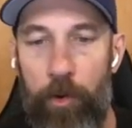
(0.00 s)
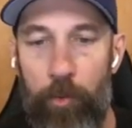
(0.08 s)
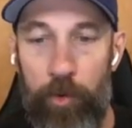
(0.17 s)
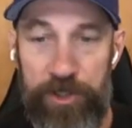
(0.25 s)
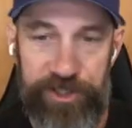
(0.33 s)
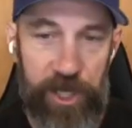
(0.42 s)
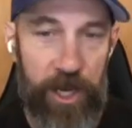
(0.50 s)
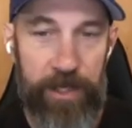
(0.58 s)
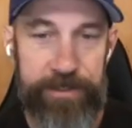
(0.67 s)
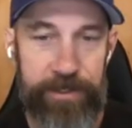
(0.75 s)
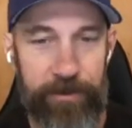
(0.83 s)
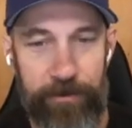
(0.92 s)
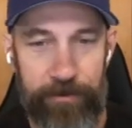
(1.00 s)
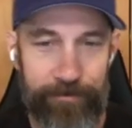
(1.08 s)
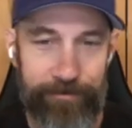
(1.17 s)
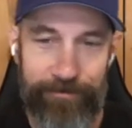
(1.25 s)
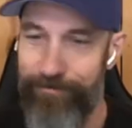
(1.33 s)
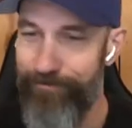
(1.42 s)
Rajat
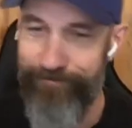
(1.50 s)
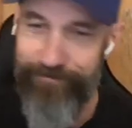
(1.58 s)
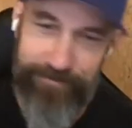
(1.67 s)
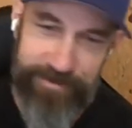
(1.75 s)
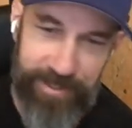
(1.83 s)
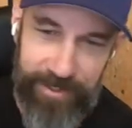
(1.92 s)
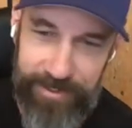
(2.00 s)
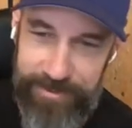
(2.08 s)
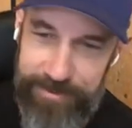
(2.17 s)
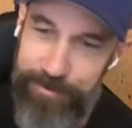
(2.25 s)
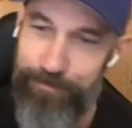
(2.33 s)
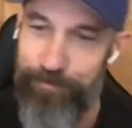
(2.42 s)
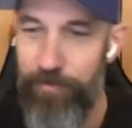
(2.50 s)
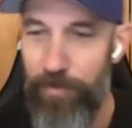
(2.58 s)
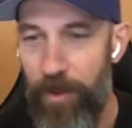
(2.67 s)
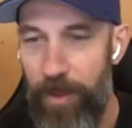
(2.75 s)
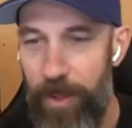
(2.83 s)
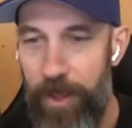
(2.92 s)
says,
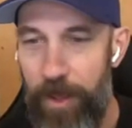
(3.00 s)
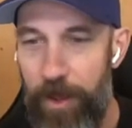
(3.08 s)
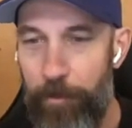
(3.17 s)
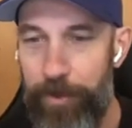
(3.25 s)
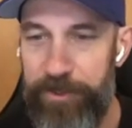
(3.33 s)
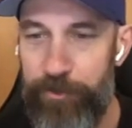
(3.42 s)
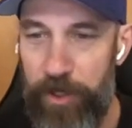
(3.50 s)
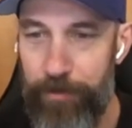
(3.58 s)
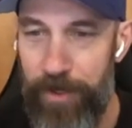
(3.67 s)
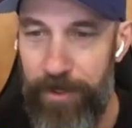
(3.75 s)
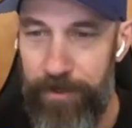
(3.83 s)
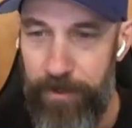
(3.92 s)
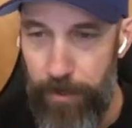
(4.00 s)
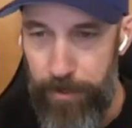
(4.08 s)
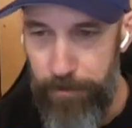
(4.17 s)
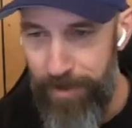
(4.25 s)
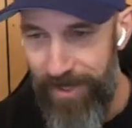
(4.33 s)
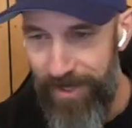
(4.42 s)
please recommend
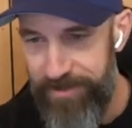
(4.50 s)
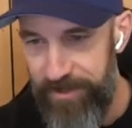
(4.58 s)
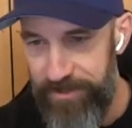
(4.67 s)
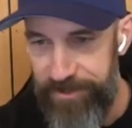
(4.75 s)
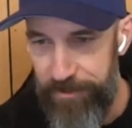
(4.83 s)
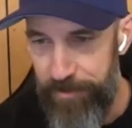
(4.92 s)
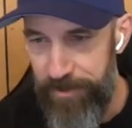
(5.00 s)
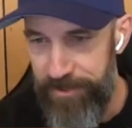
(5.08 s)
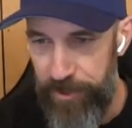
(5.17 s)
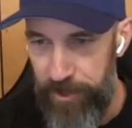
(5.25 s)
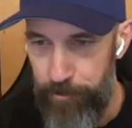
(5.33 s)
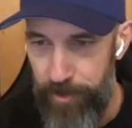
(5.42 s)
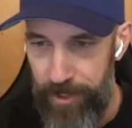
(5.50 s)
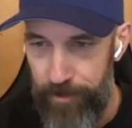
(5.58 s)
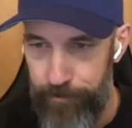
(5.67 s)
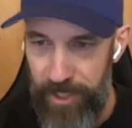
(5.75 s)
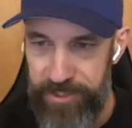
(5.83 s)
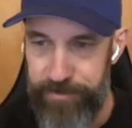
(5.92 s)
the best CPA study plan
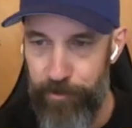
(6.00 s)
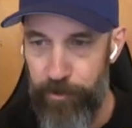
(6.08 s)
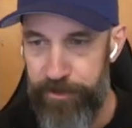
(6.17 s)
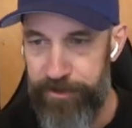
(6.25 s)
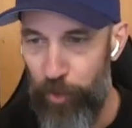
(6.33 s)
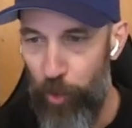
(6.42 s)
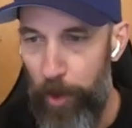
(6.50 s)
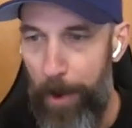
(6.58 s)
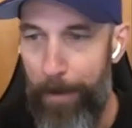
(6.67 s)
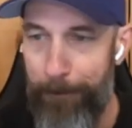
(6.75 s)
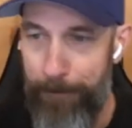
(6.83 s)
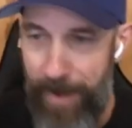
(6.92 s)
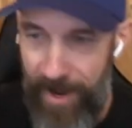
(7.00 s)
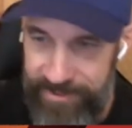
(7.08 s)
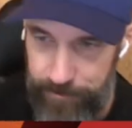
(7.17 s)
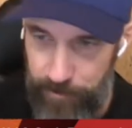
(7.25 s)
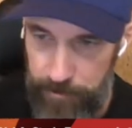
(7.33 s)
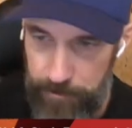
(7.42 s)
possible to score
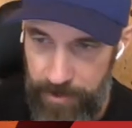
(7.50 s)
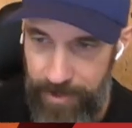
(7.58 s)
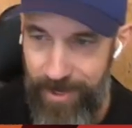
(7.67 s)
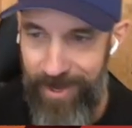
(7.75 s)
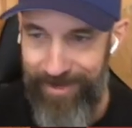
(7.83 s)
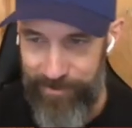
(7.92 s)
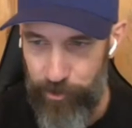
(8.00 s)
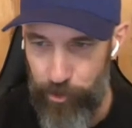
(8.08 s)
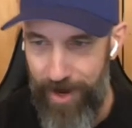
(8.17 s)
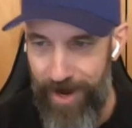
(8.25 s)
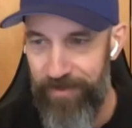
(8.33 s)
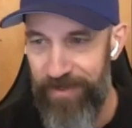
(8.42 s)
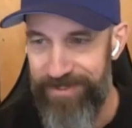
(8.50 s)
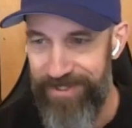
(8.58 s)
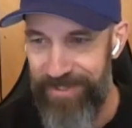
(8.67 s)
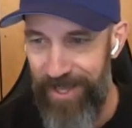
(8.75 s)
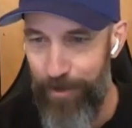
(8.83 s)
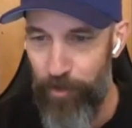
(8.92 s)
maximum and crack this
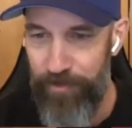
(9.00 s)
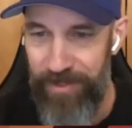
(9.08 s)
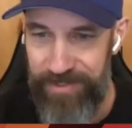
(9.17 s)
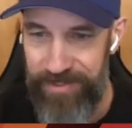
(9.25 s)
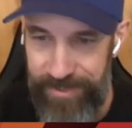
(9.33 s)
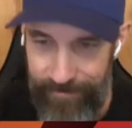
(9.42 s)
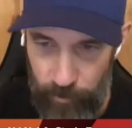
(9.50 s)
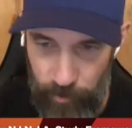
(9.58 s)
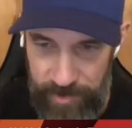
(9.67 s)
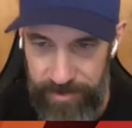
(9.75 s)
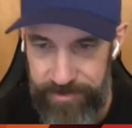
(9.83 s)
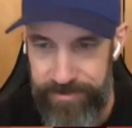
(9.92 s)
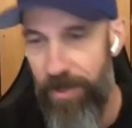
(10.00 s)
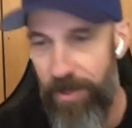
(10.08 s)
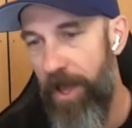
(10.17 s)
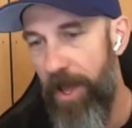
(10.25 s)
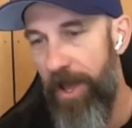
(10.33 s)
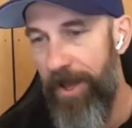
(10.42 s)
exam within 7 weeks.
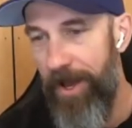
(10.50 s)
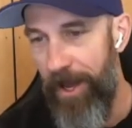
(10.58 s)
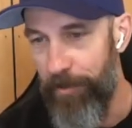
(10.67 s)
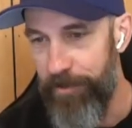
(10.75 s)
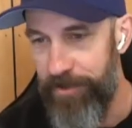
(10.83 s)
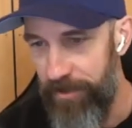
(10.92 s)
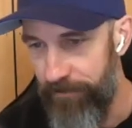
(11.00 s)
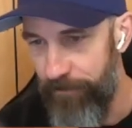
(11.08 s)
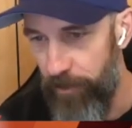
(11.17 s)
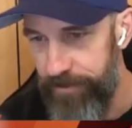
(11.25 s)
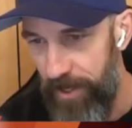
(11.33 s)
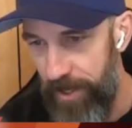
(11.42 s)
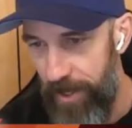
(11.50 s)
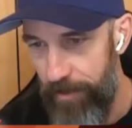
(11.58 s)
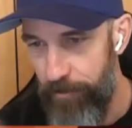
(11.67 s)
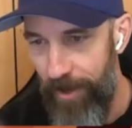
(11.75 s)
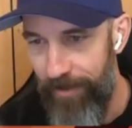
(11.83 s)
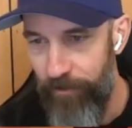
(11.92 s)
I am studying
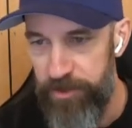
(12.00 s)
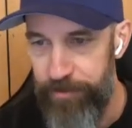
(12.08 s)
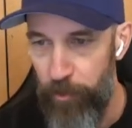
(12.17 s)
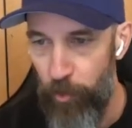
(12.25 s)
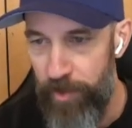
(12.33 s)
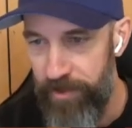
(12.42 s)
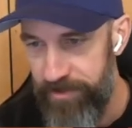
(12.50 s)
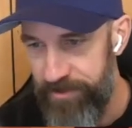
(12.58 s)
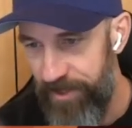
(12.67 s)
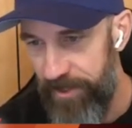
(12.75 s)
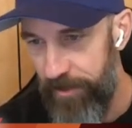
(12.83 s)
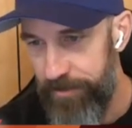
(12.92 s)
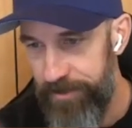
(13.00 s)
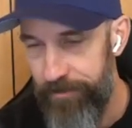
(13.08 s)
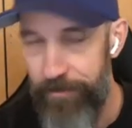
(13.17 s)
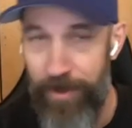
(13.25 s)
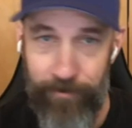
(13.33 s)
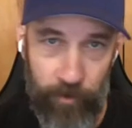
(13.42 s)
full-time. I've always been weak in sims.
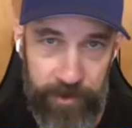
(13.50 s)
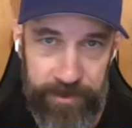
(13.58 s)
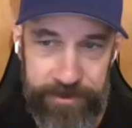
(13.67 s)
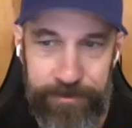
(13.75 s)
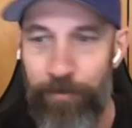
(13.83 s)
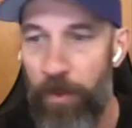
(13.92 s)
Everyone is.